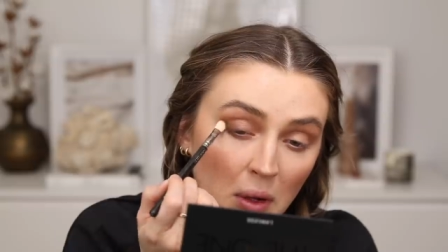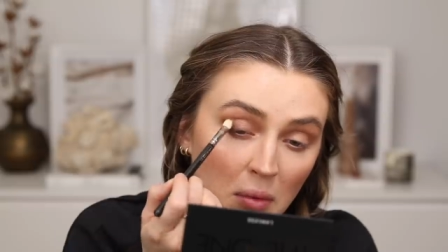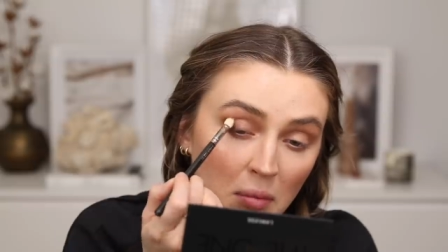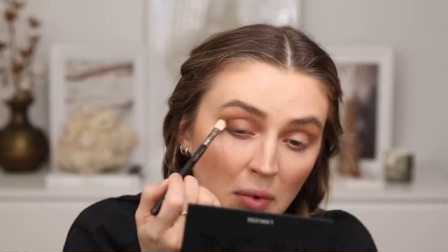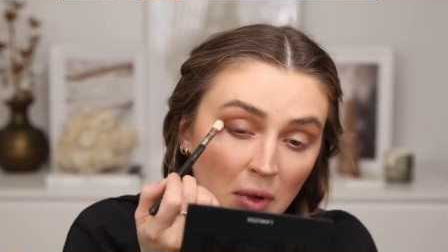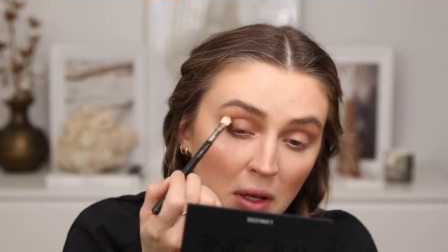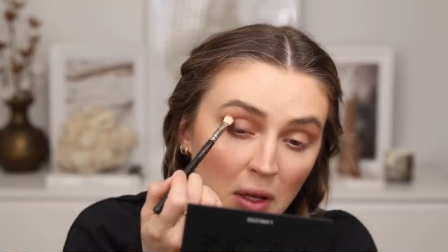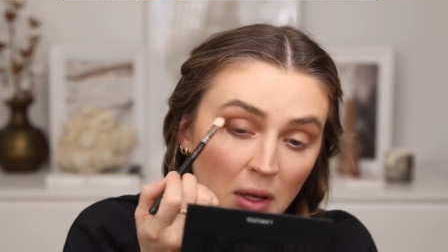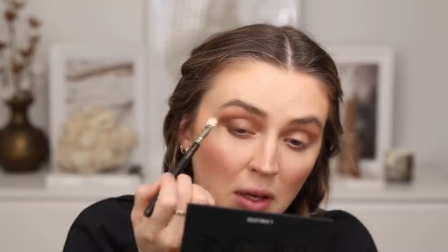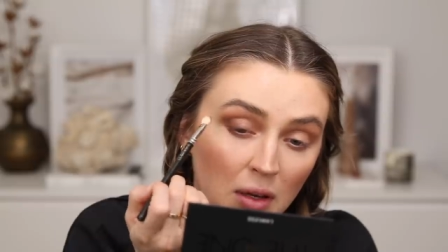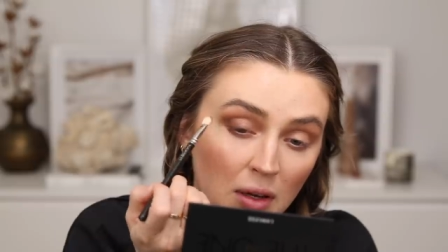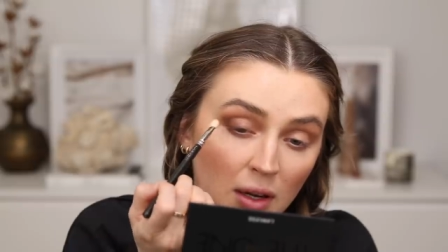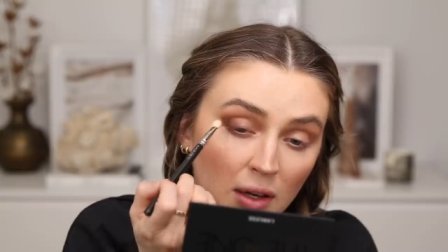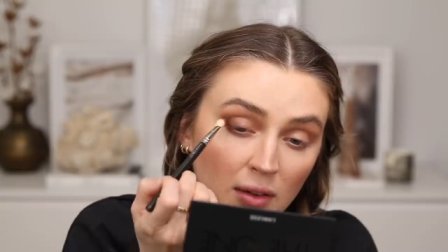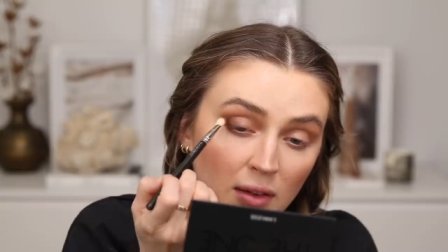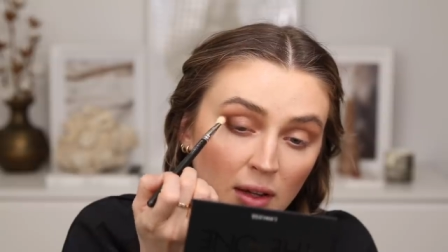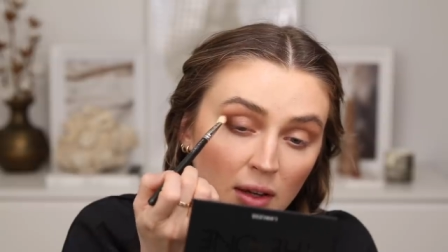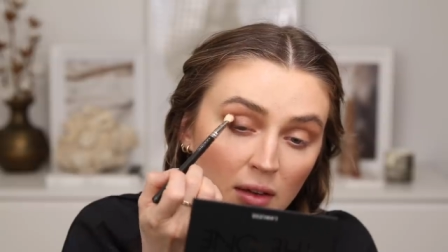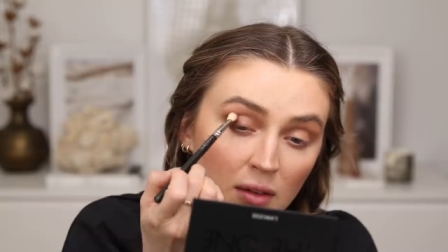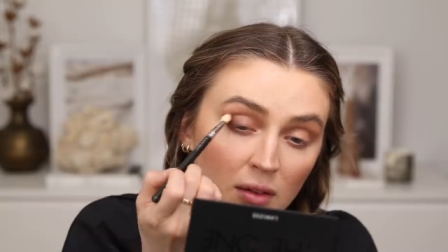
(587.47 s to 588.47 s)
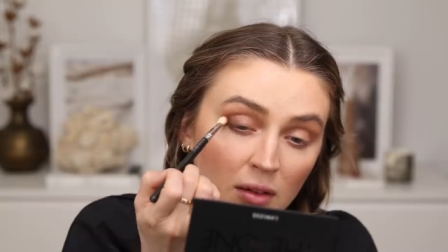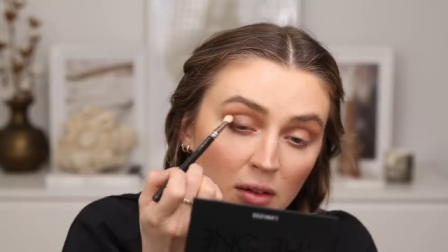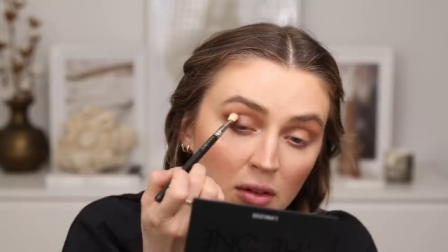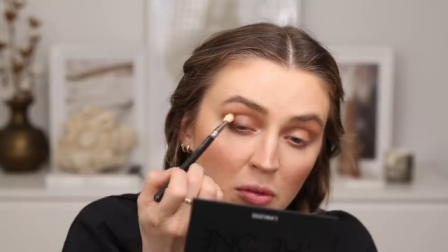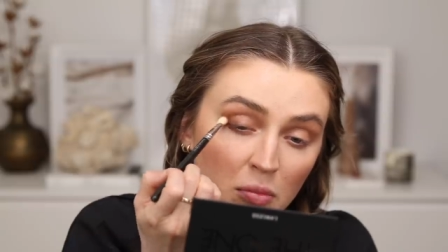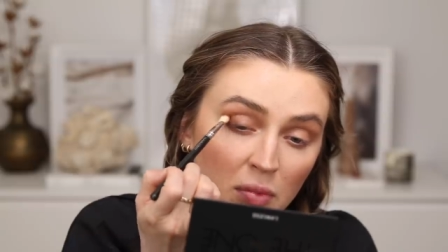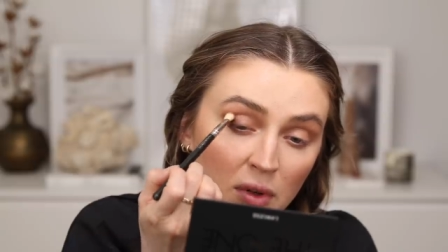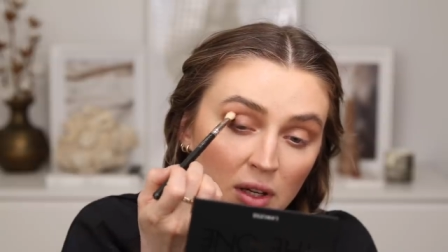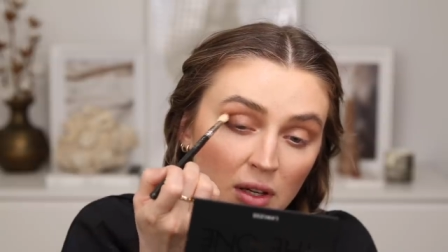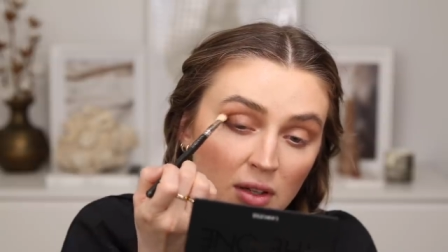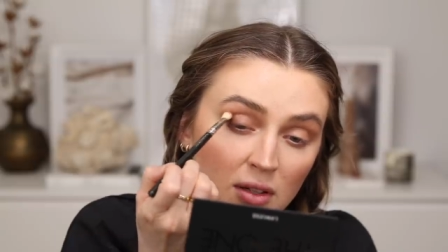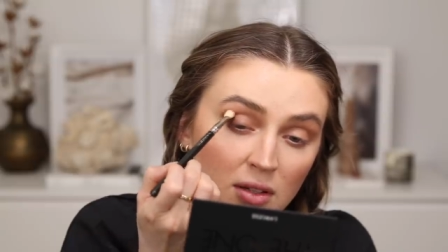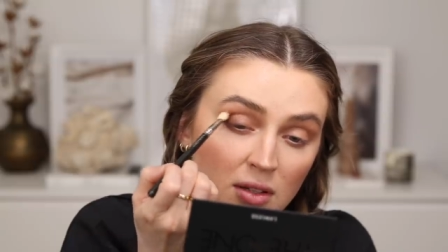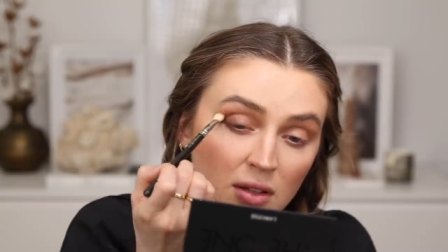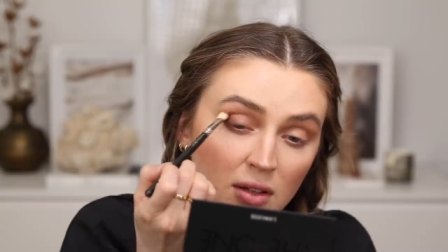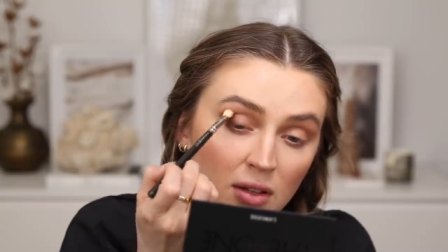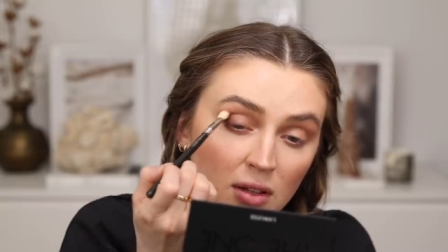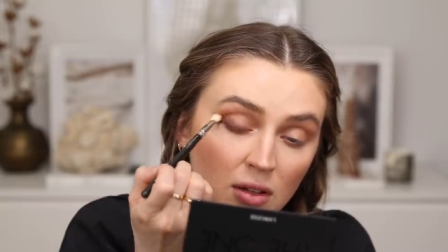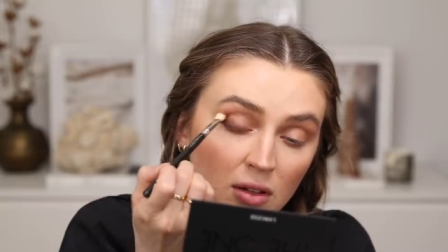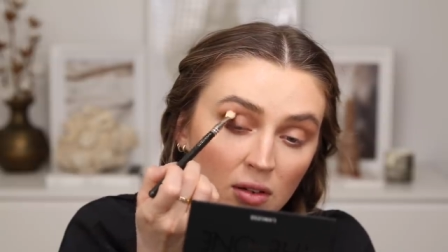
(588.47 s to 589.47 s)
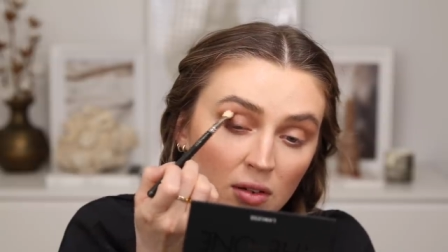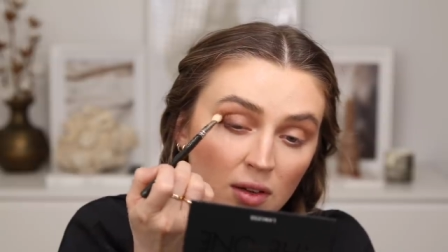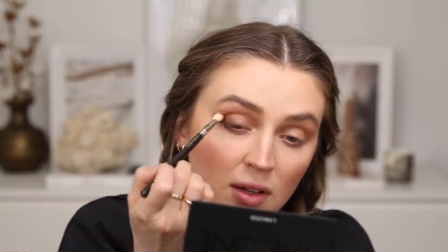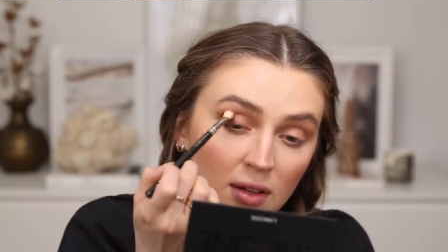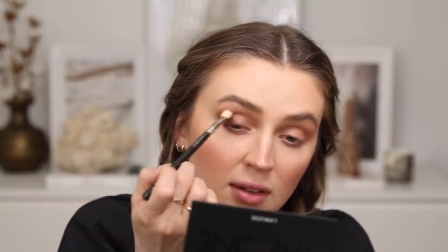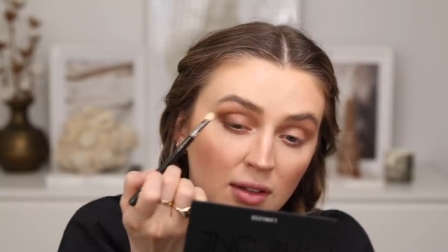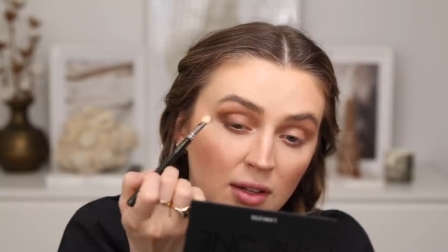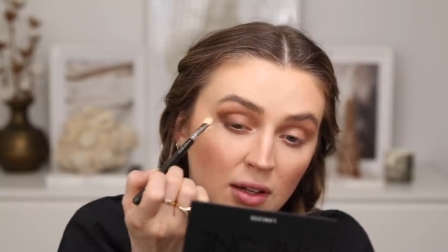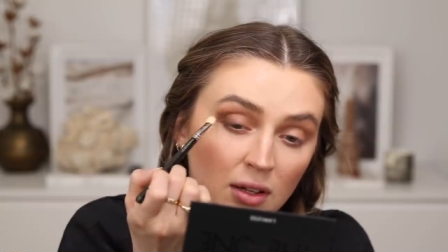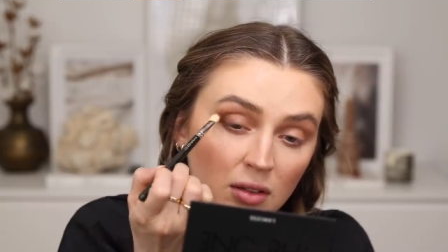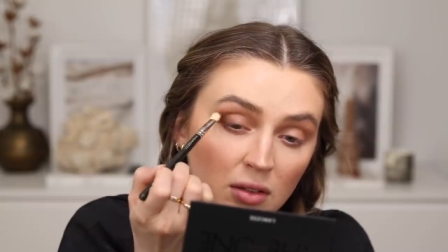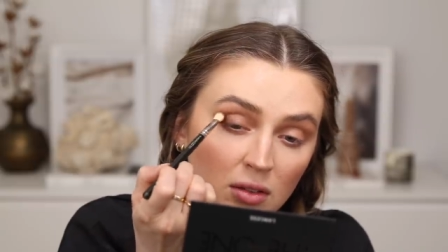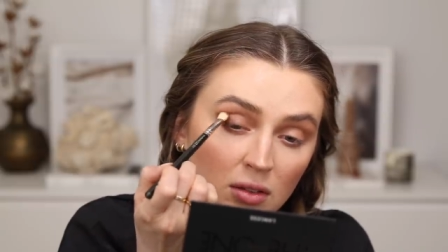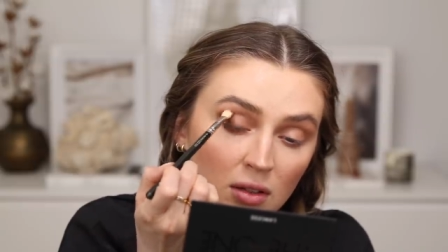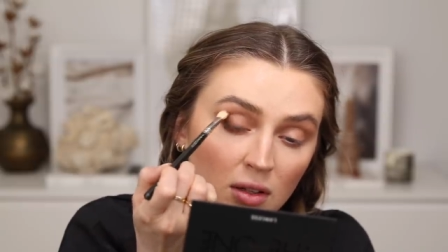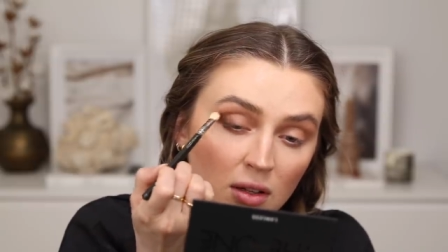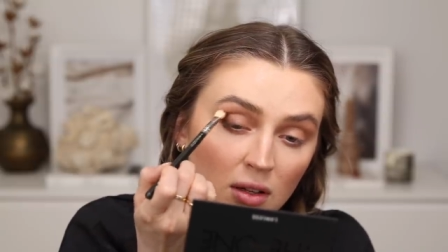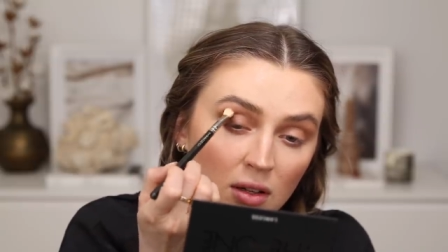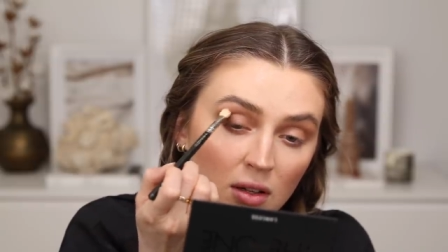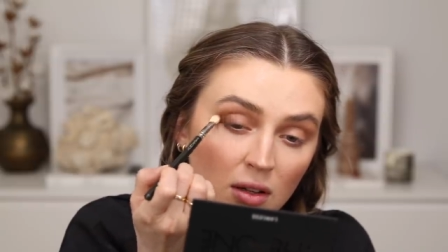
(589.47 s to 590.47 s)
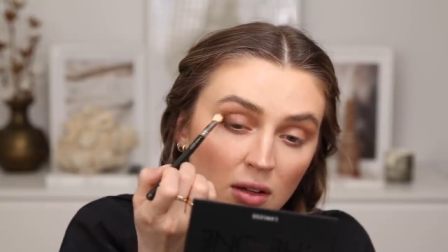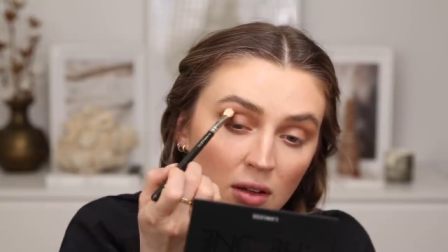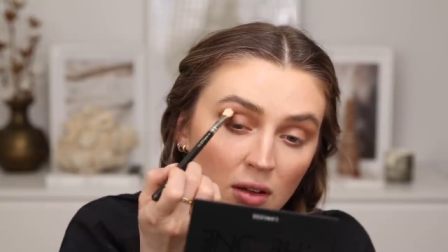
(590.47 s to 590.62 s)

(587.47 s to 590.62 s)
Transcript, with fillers: I might connect that a little bit into the crease actually.